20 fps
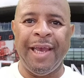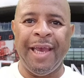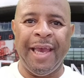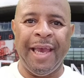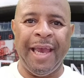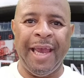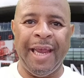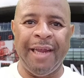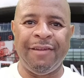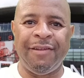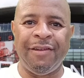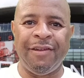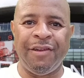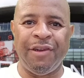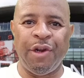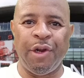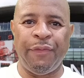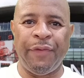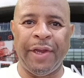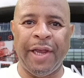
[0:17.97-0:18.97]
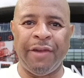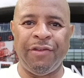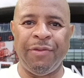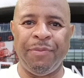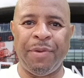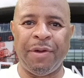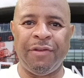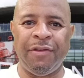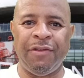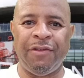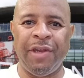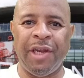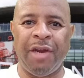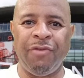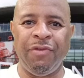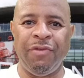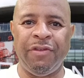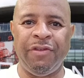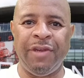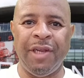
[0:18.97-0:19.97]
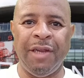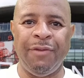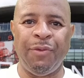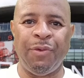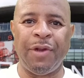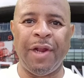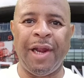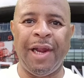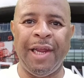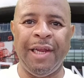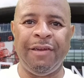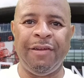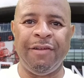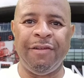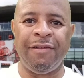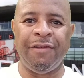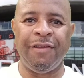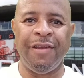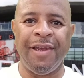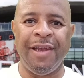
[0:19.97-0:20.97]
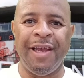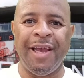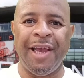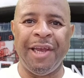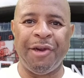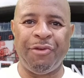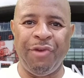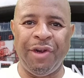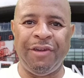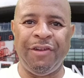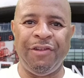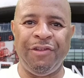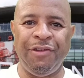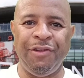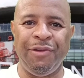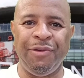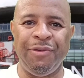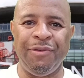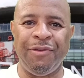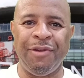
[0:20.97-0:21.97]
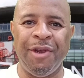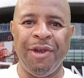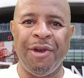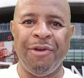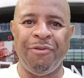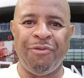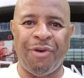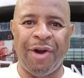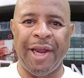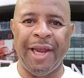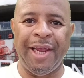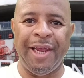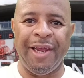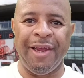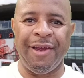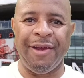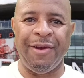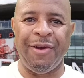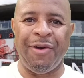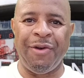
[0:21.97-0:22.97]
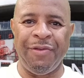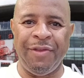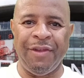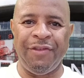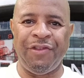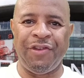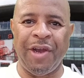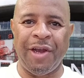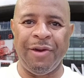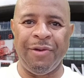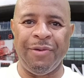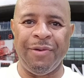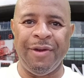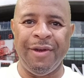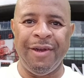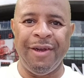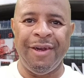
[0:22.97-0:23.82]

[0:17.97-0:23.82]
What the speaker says: Hit the notification button so you can receive all the latest and greatest news right here on this channel.